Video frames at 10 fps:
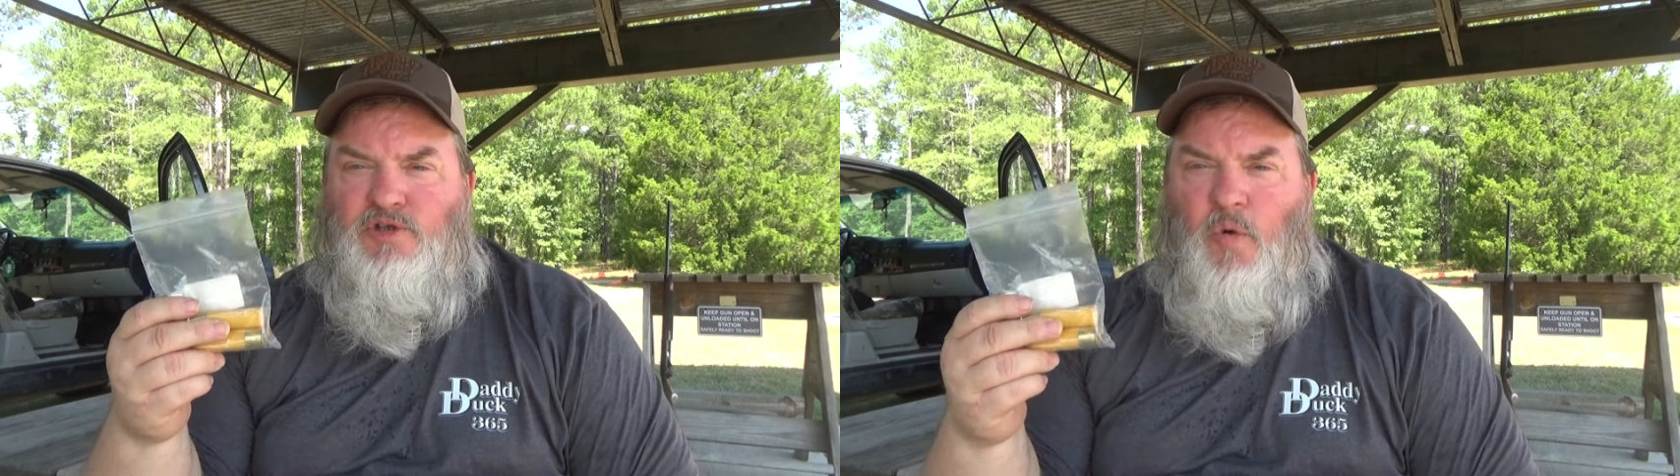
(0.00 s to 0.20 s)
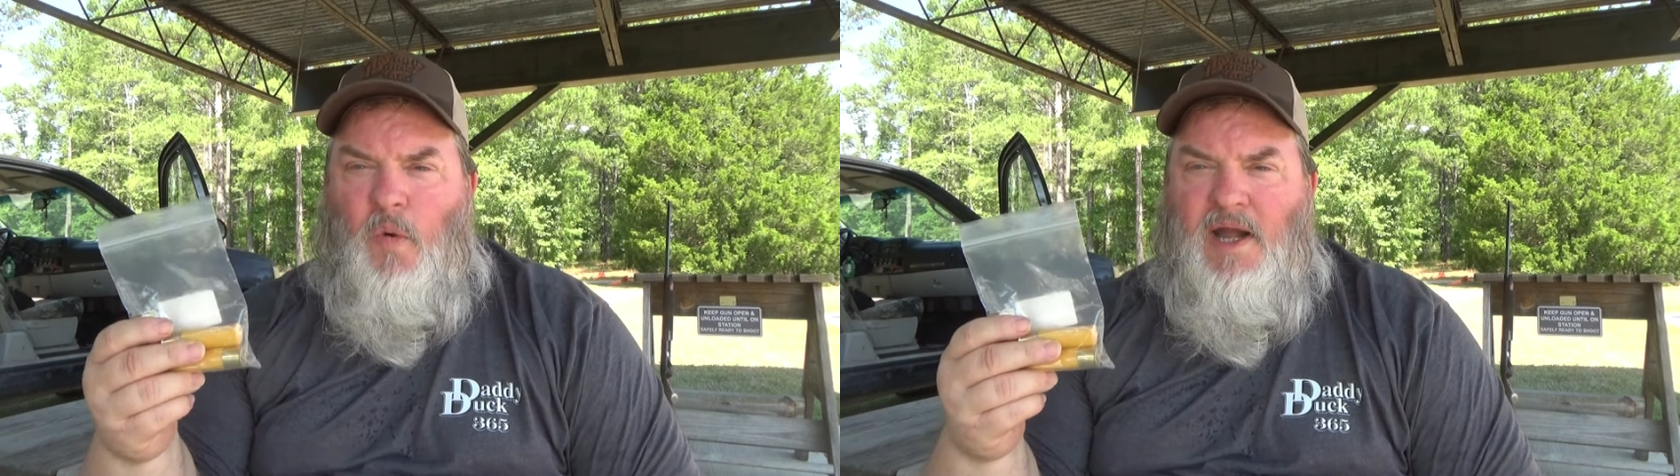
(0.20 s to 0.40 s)

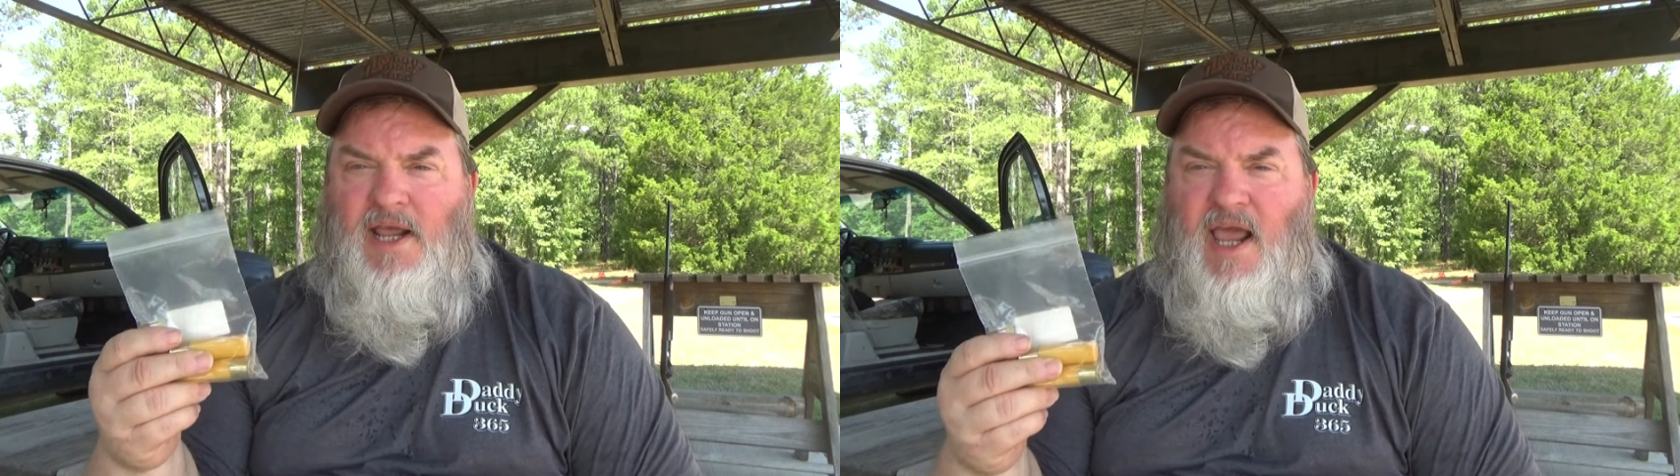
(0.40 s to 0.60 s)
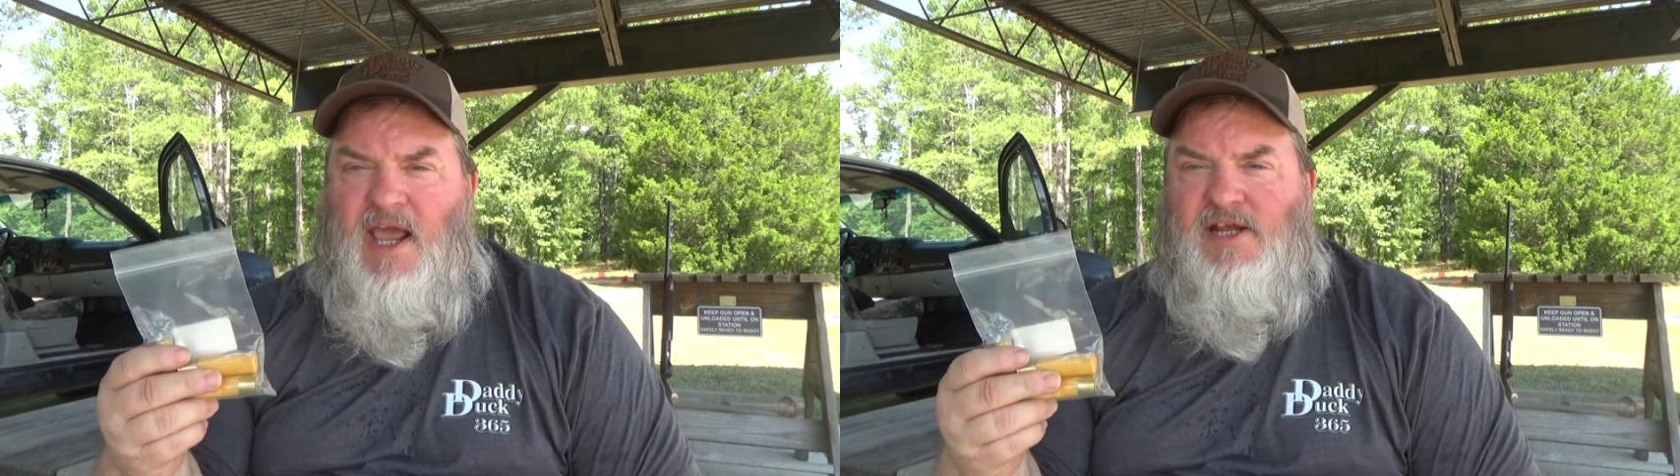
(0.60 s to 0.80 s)

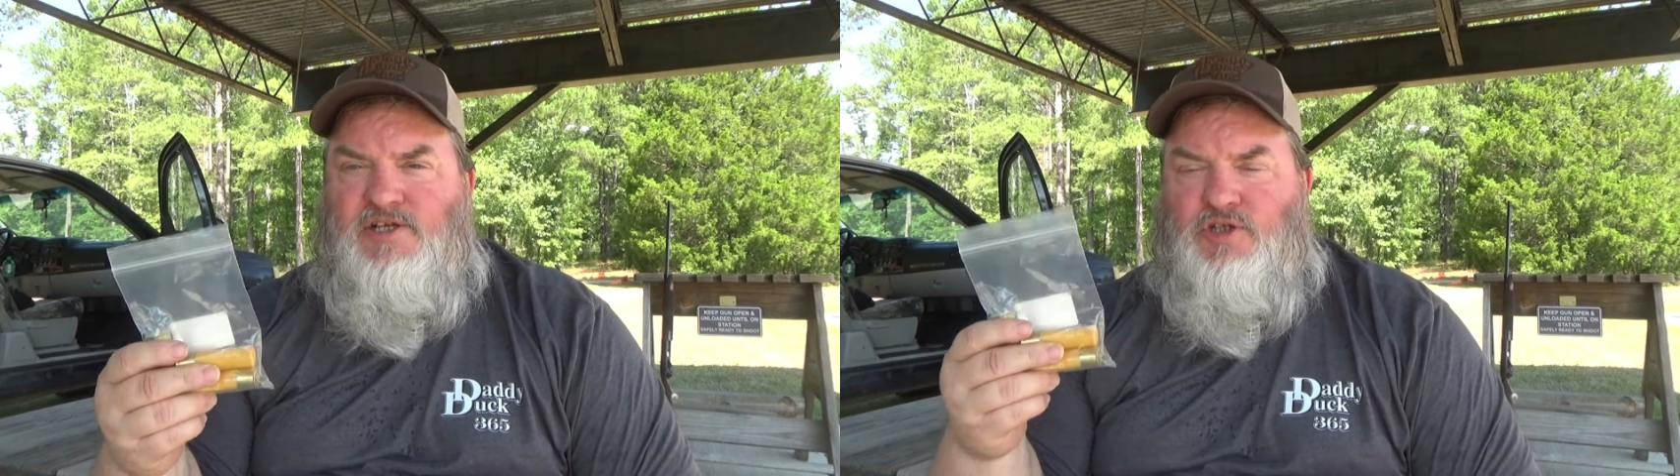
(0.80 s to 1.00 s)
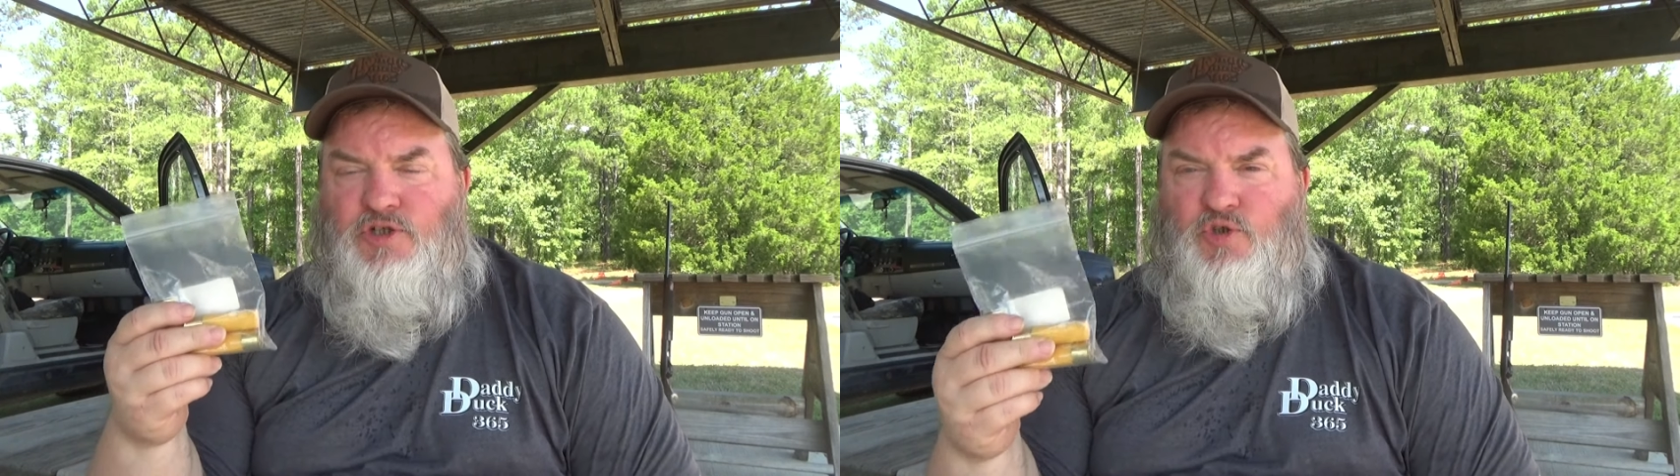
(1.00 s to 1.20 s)
20
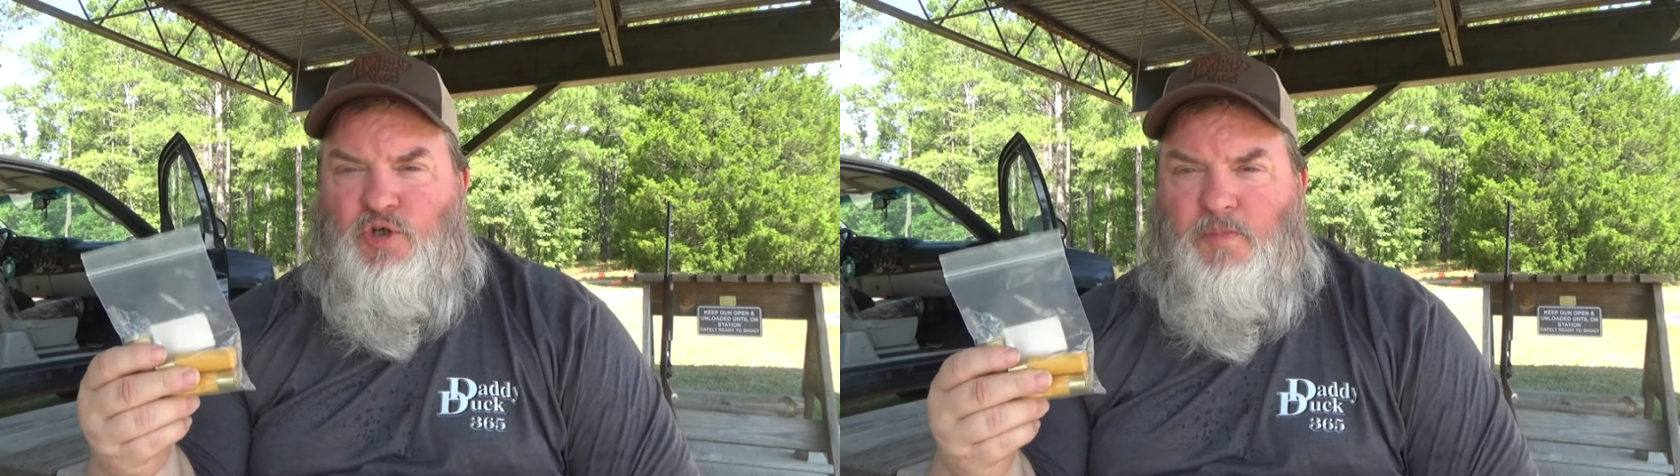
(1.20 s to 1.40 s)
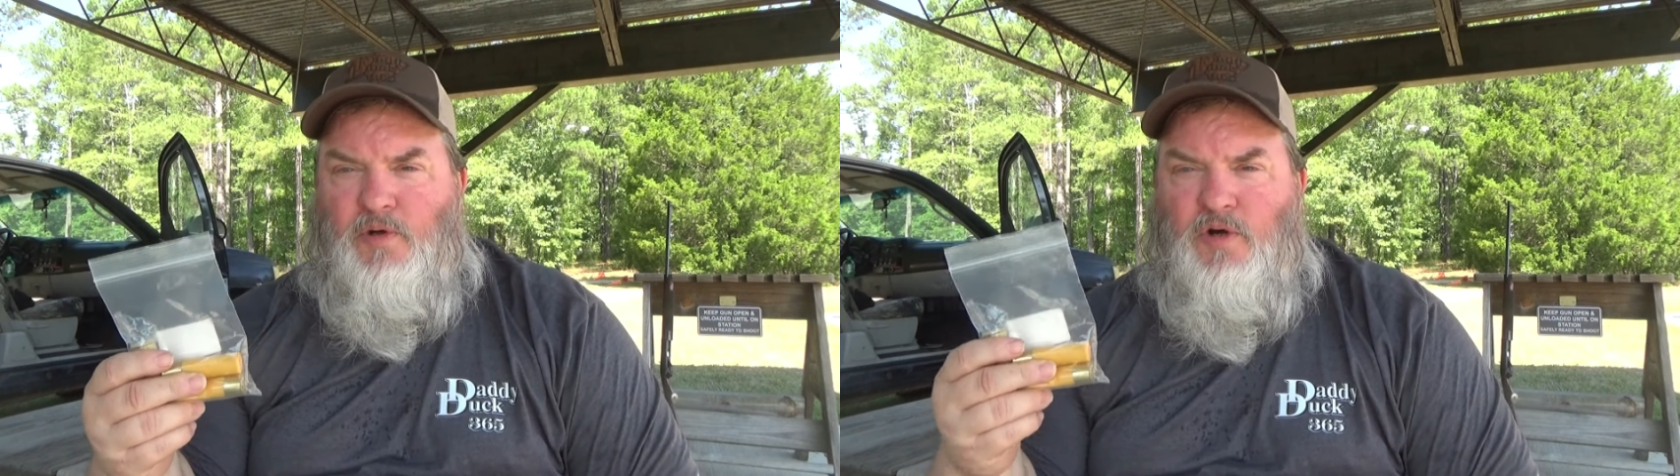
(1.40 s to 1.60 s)
gauge
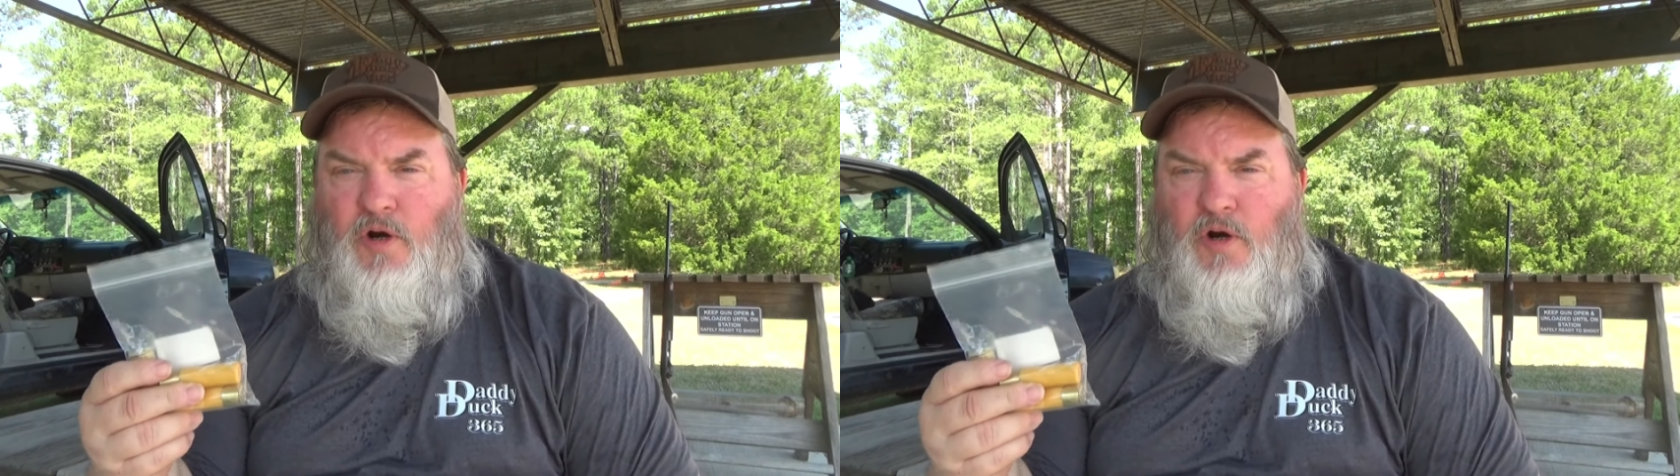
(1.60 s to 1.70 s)
triple